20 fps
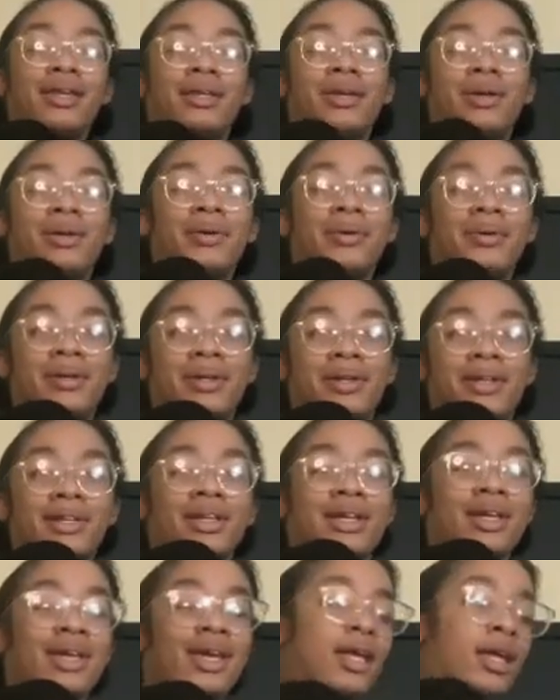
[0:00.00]
do
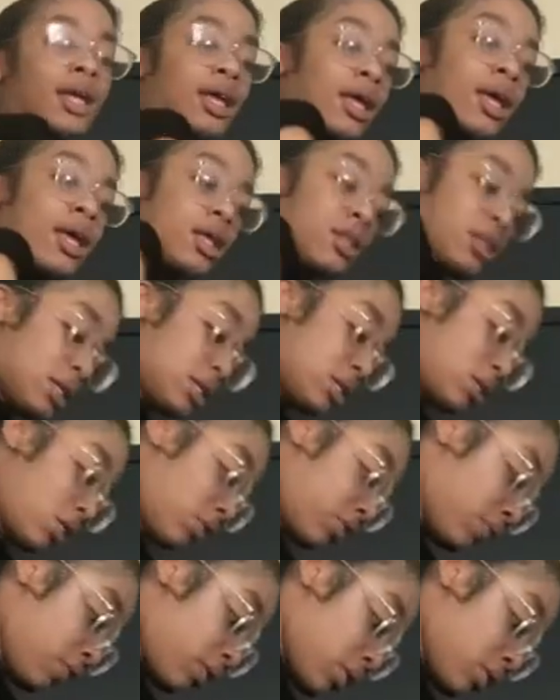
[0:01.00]
and these
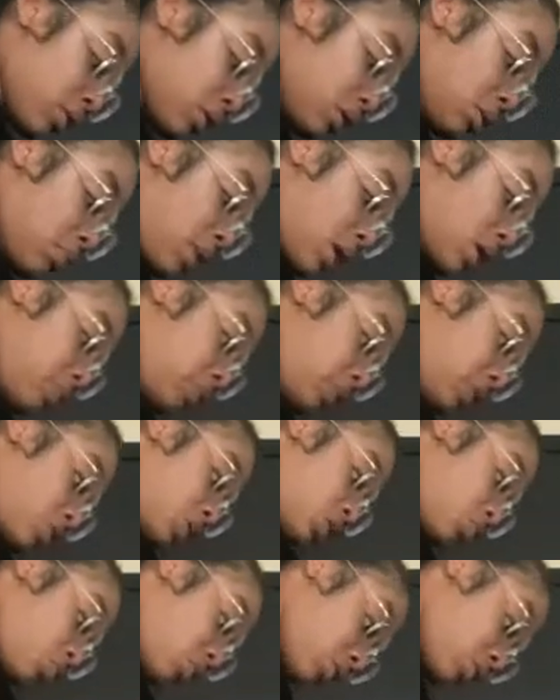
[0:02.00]
aren't flared at the bottom they're
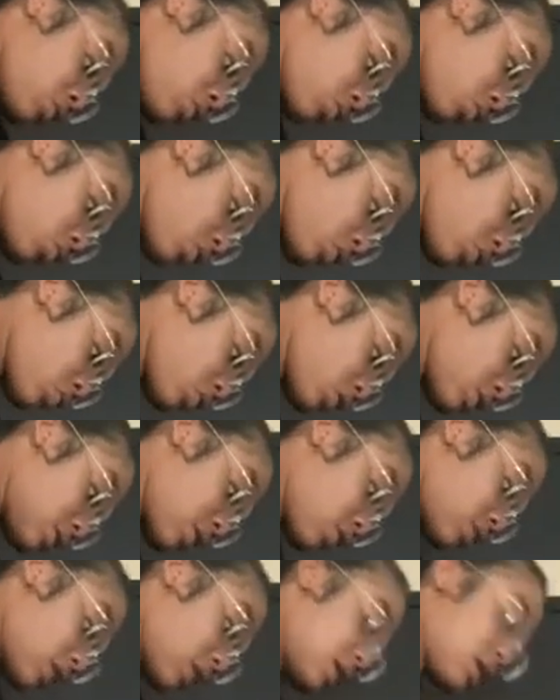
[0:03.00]
just regular corduroys
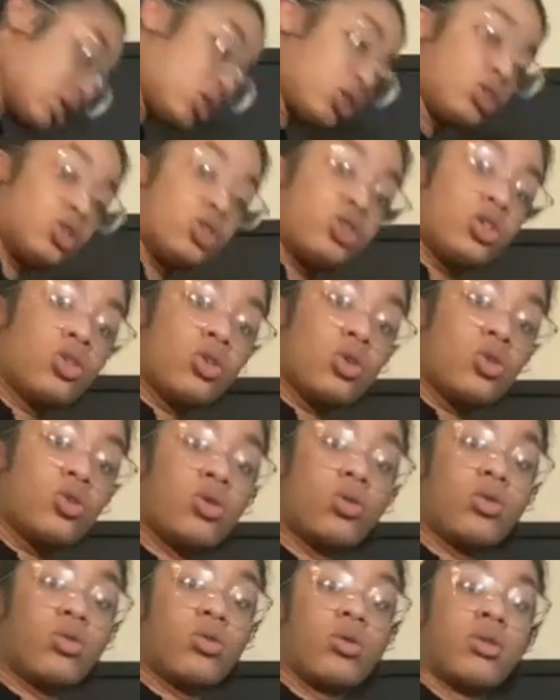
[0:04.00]
now they
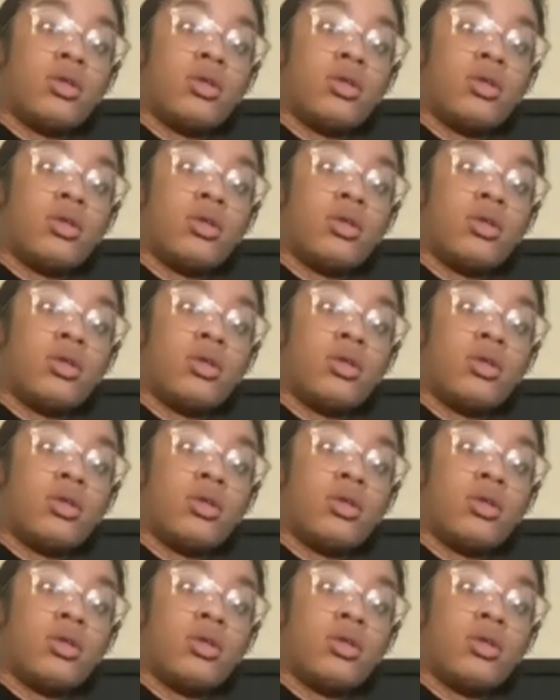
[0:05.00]
do